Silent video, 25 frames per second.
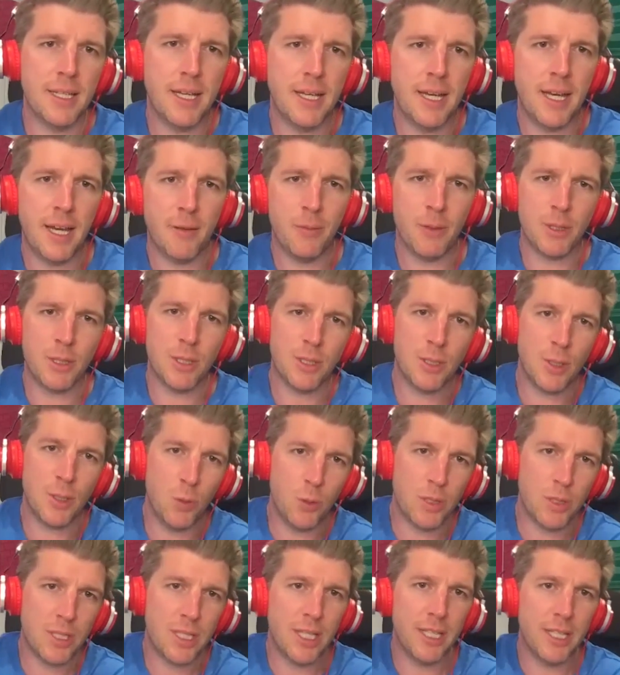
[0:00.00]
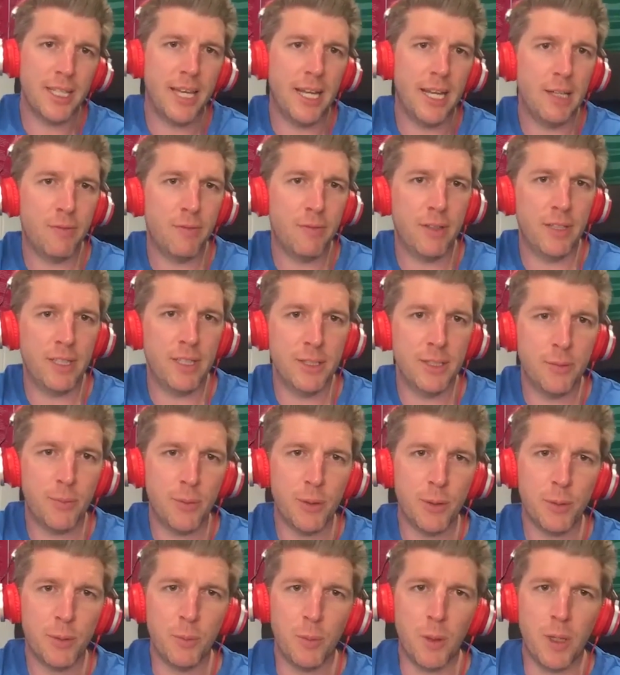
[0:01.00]
which is always like the elephant in the
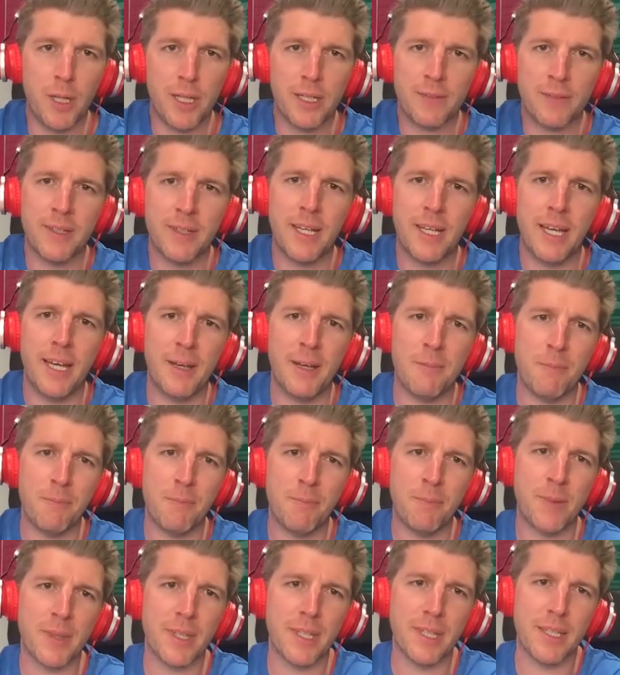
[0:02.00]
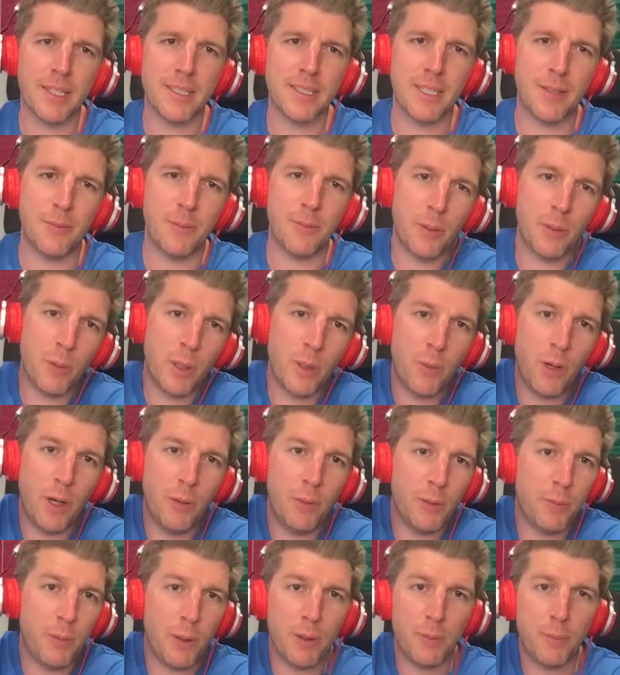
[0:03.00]
room, right? And so we work
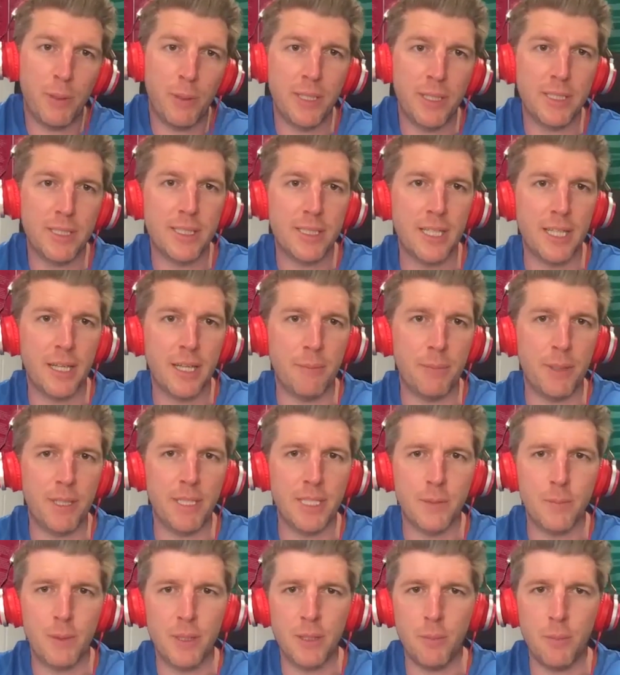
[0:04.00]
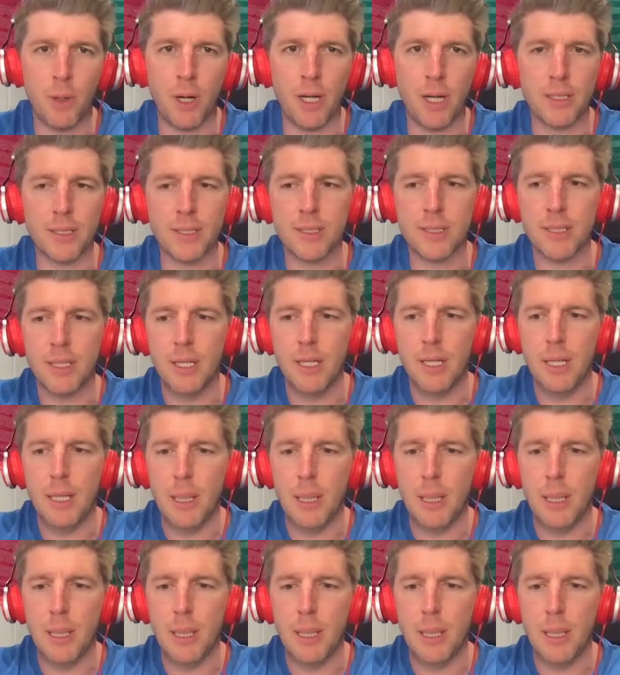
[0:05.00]
with both B2C and B2B brands.